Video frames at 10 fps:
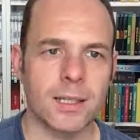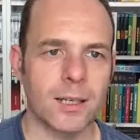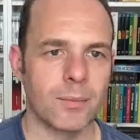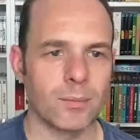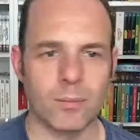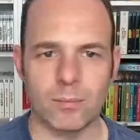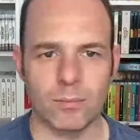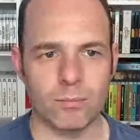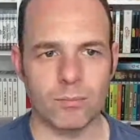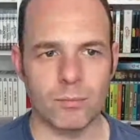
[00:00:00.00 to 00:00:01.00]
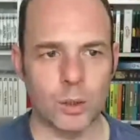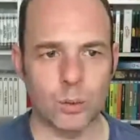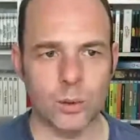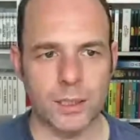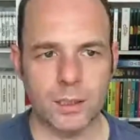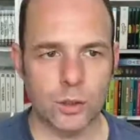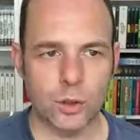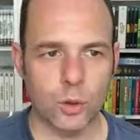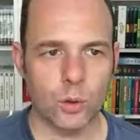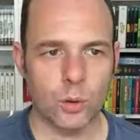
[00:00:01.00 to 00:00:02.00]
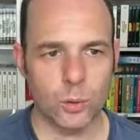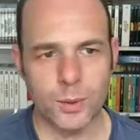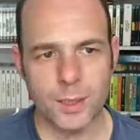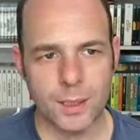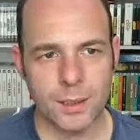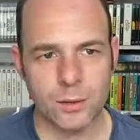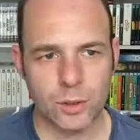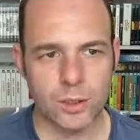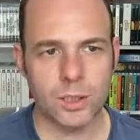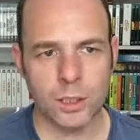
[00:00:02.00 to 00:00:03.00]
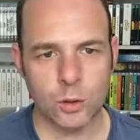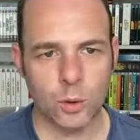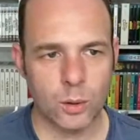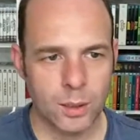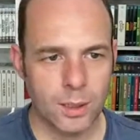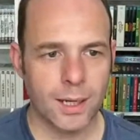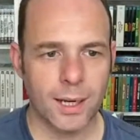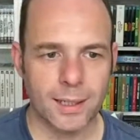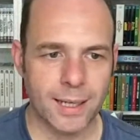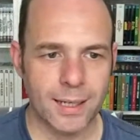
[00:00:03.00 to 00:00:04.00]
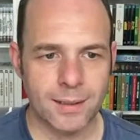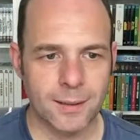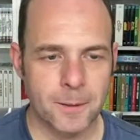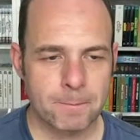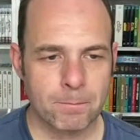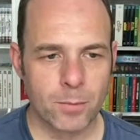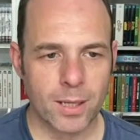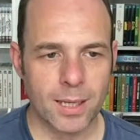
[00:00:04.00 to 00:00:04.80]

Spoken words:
Getting Jean-Louis Trintignant again,